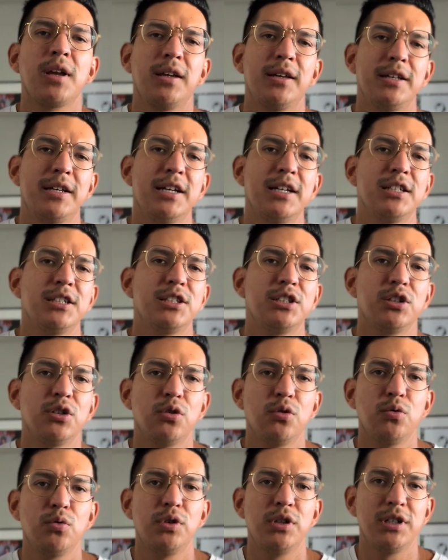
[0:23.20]
And
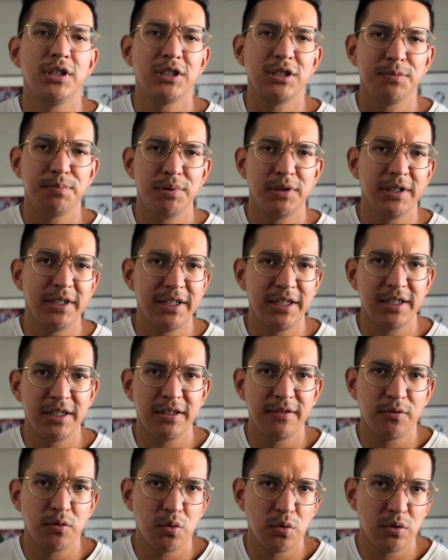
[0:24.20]
so discipline,
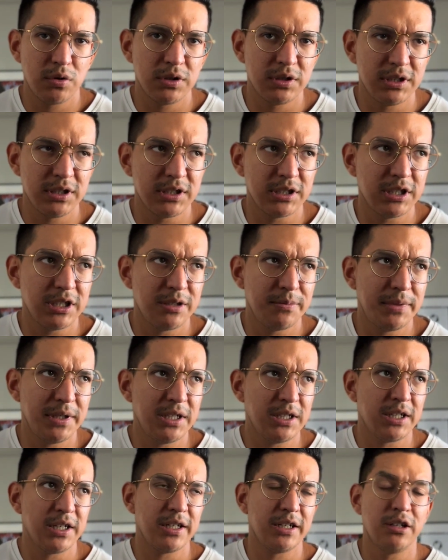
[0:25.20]
of course, is going to be
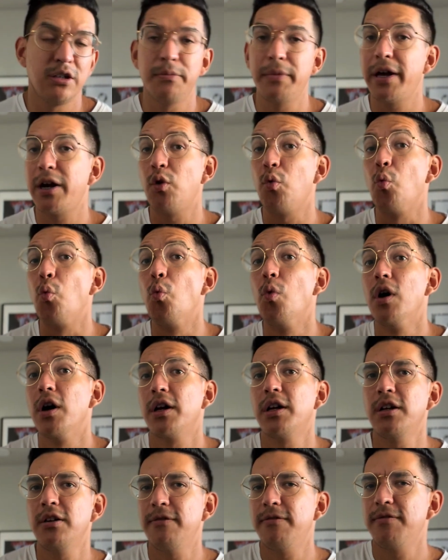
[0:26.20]
like, no matter what
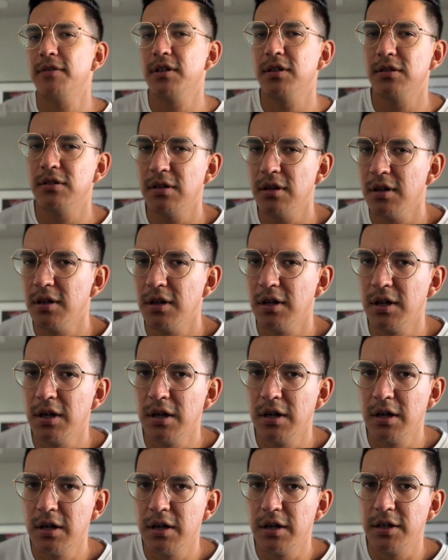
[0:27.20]
you feel,
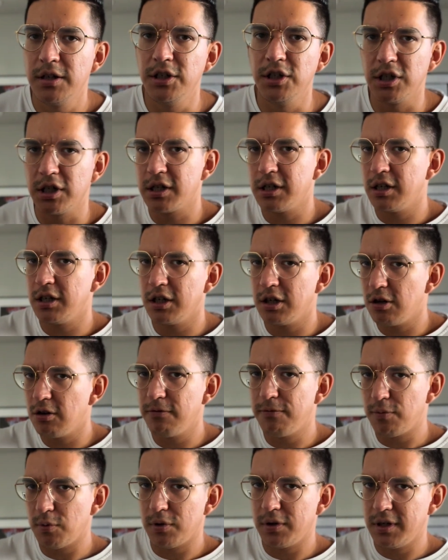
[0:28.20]
you're going to go
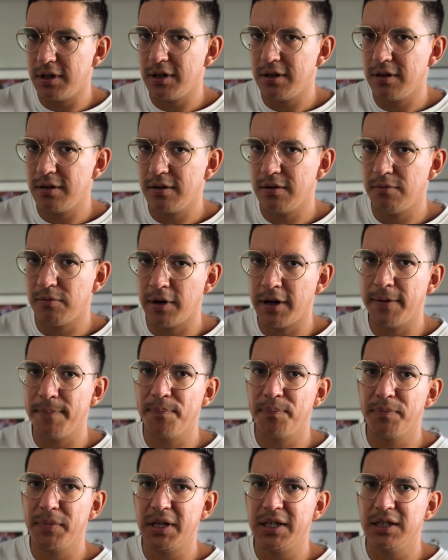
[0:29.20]
for it,
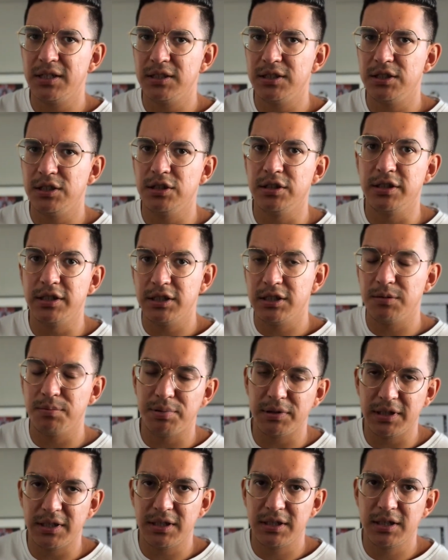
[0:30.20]
right? Because you're
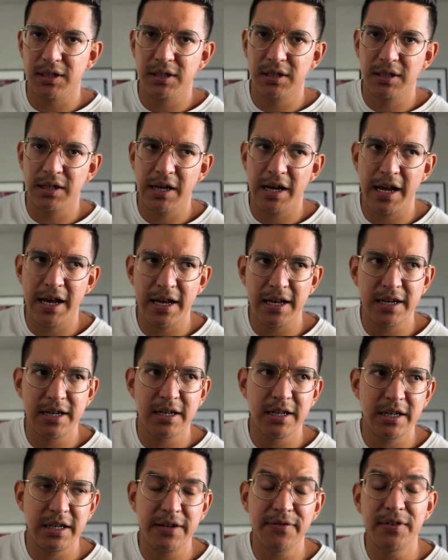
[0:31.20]
disciplined.
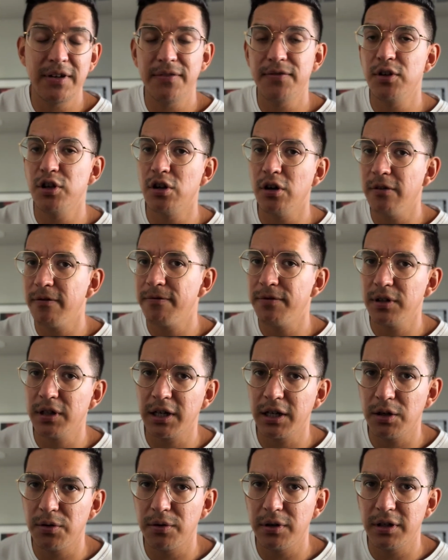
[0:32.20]
And even if you don't feel
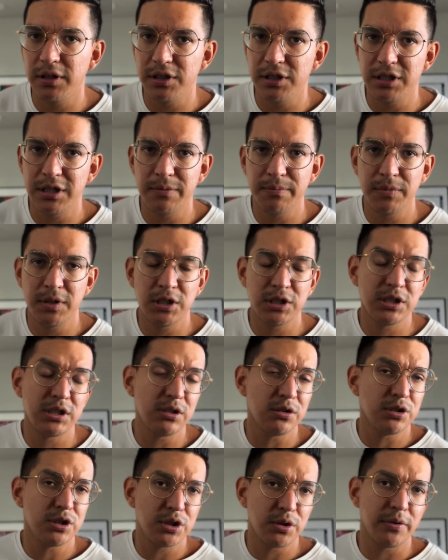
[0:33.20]
like going to the gym, you're
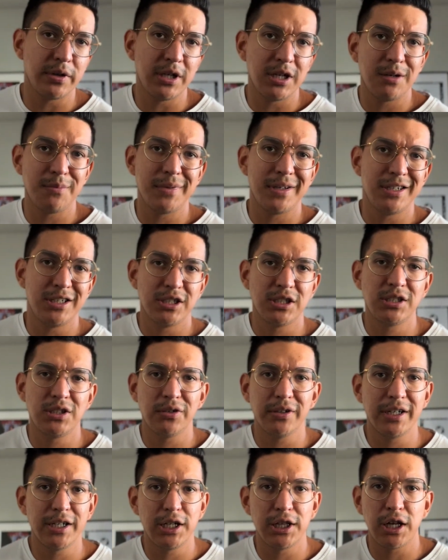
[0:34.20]
still showing up and you're still
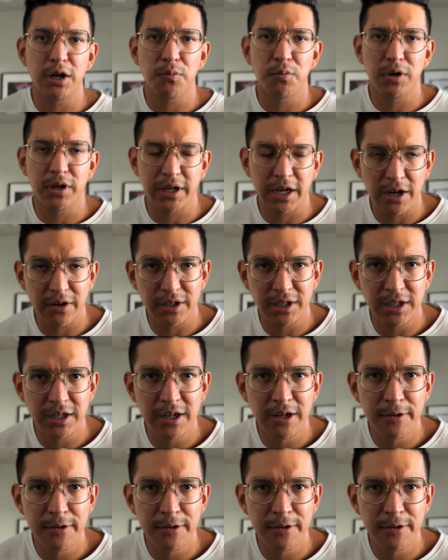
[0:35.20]
getting that workout in.